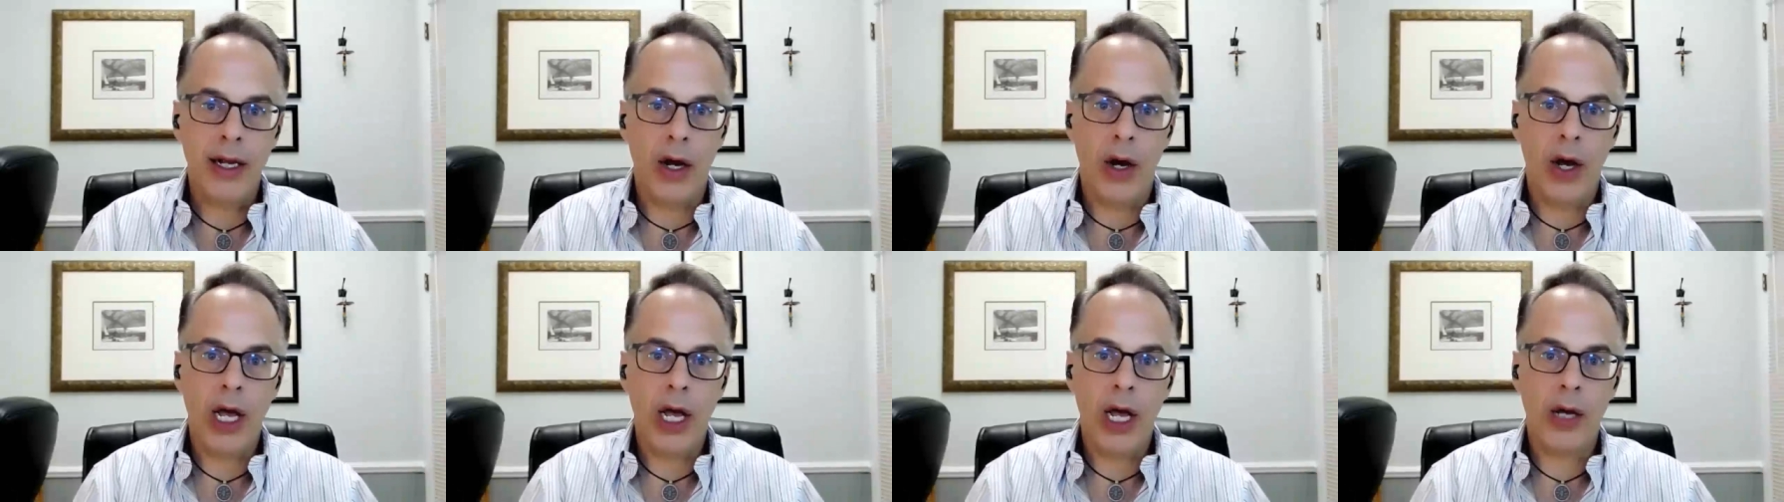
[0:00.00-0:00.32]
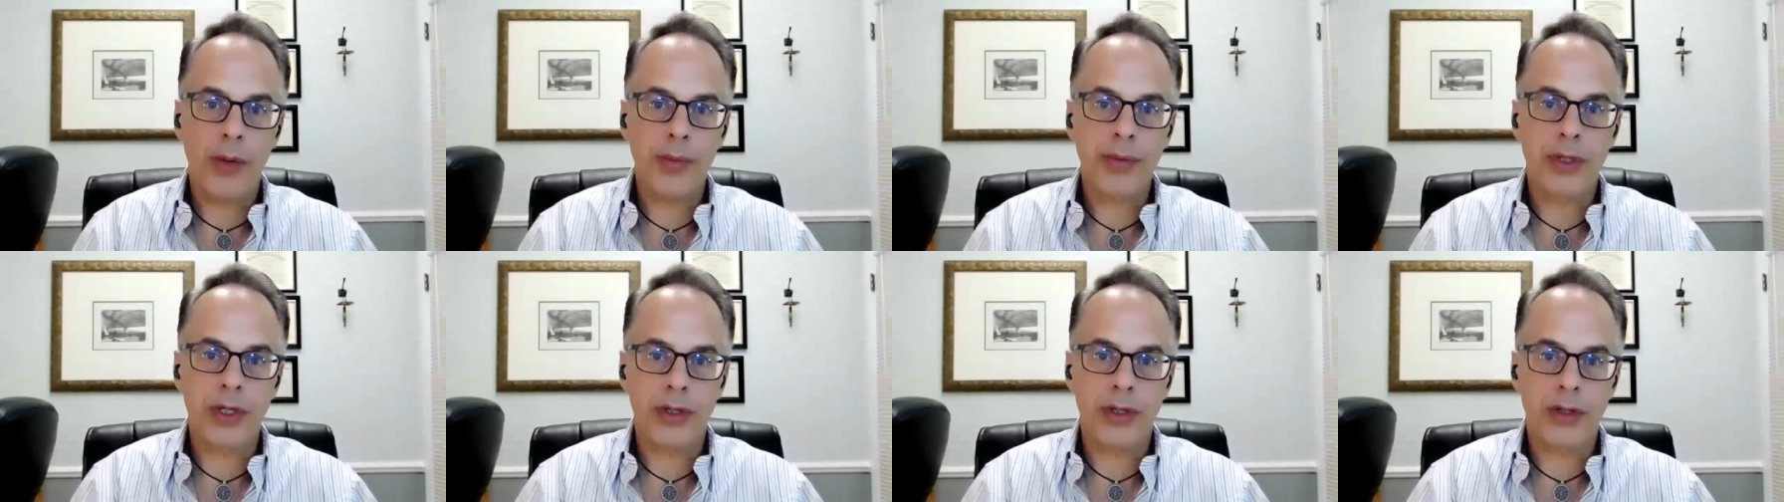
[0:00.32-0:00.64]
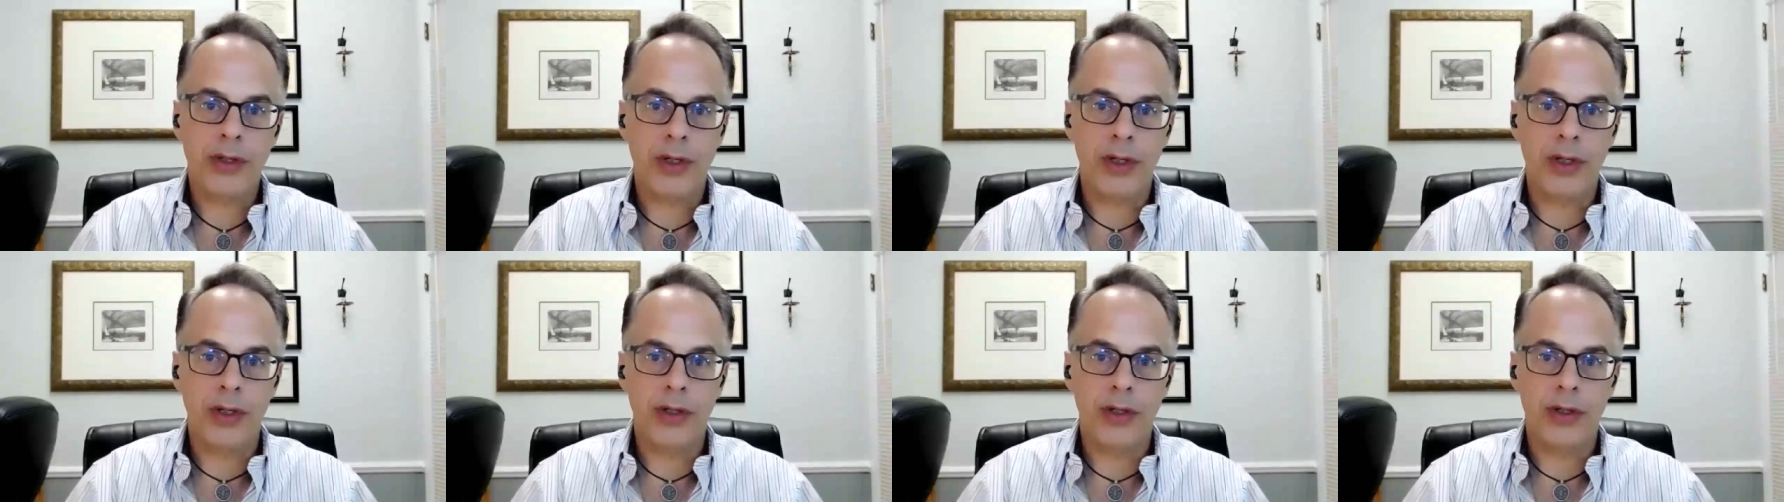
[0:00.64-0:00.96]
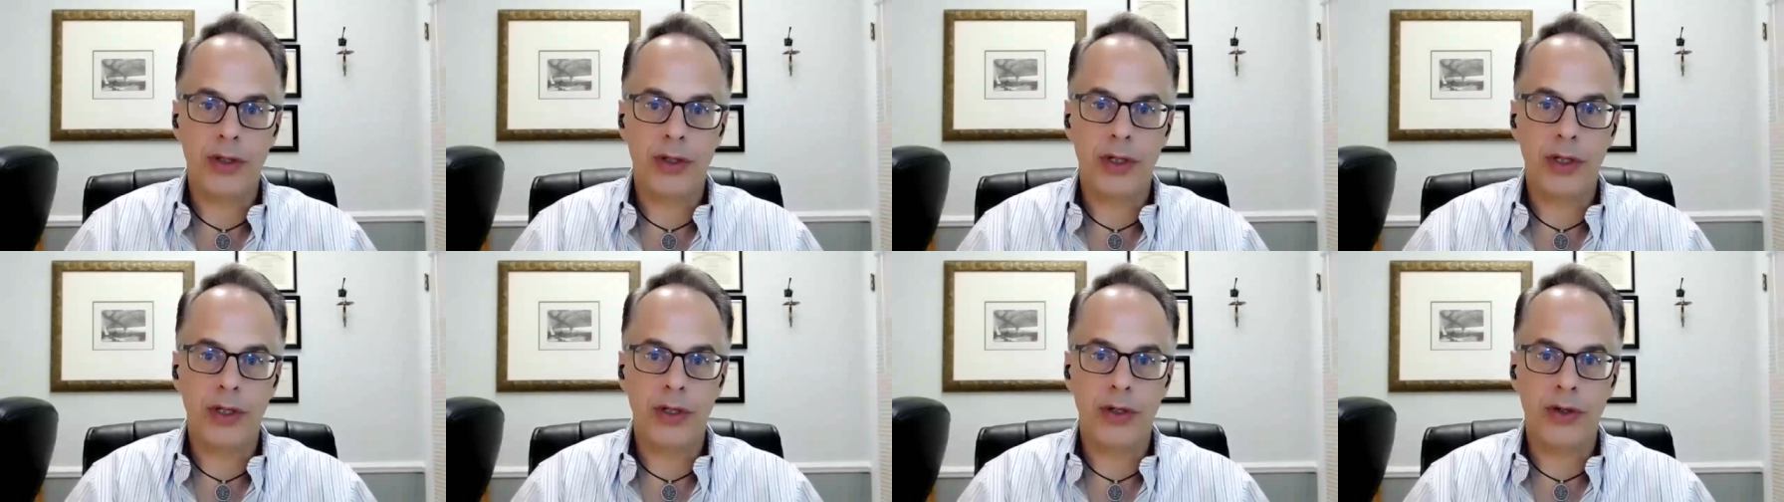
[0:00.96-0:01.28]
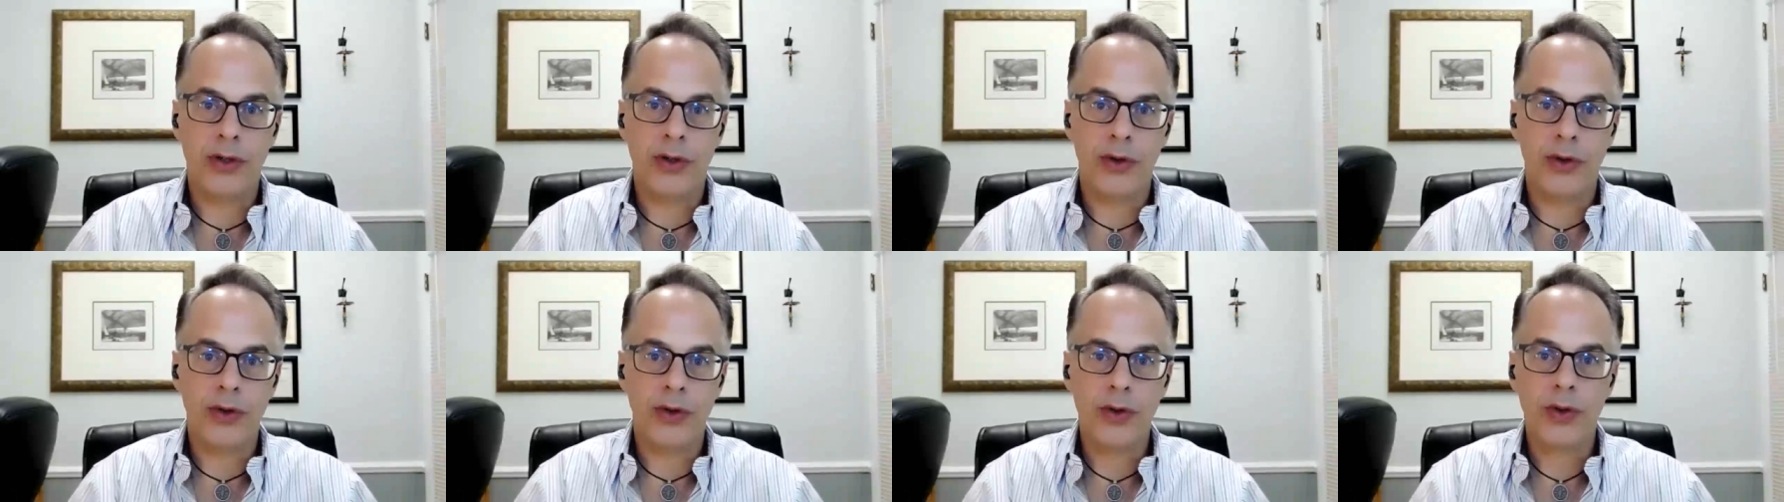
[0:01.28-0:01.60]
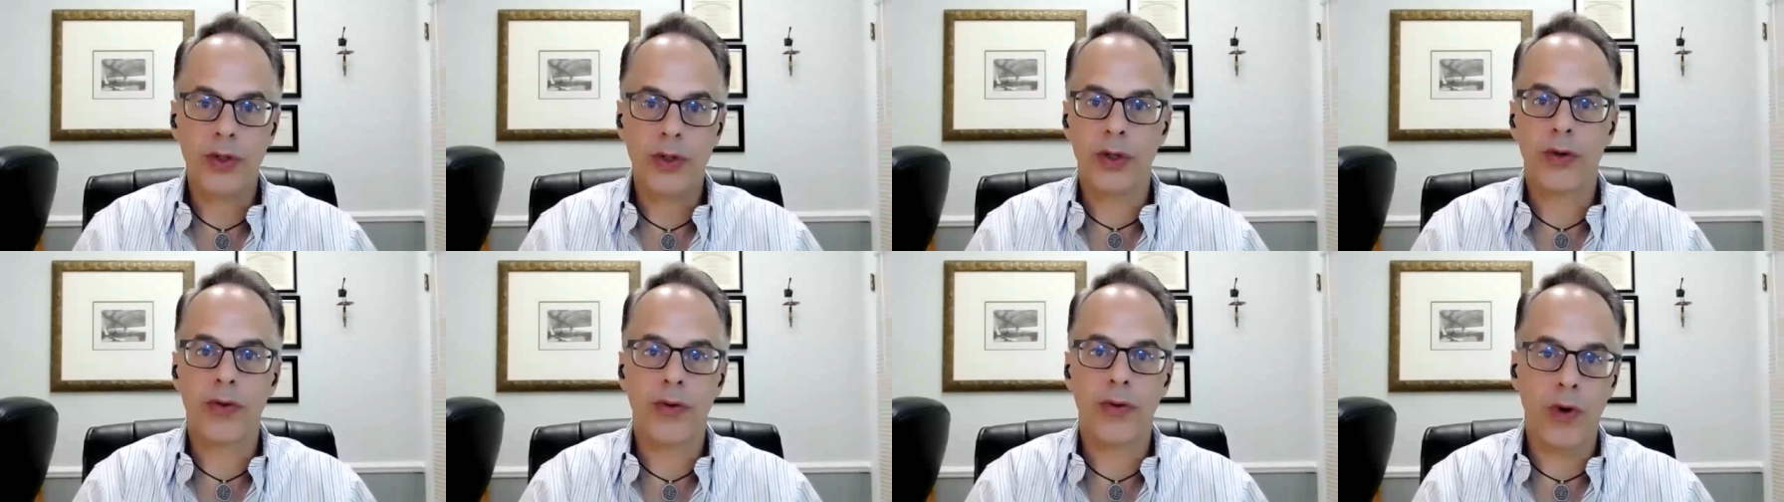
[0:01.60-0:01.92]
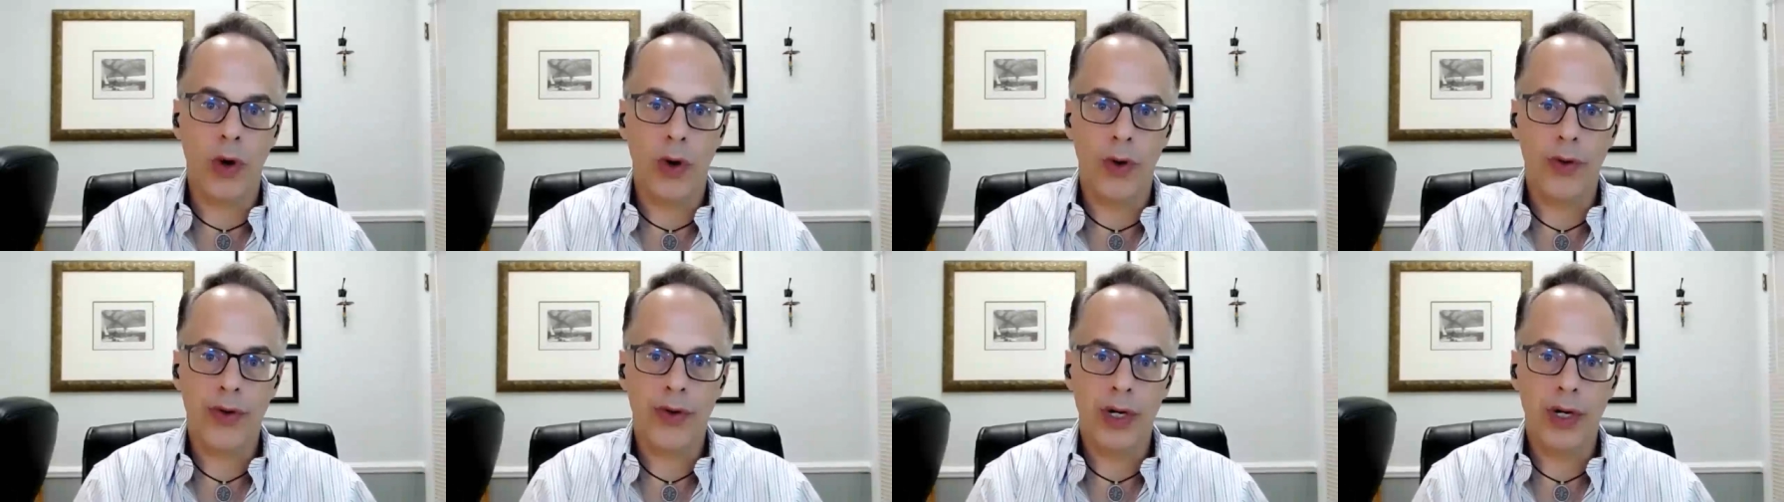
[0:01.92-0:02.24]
helps us to do the growth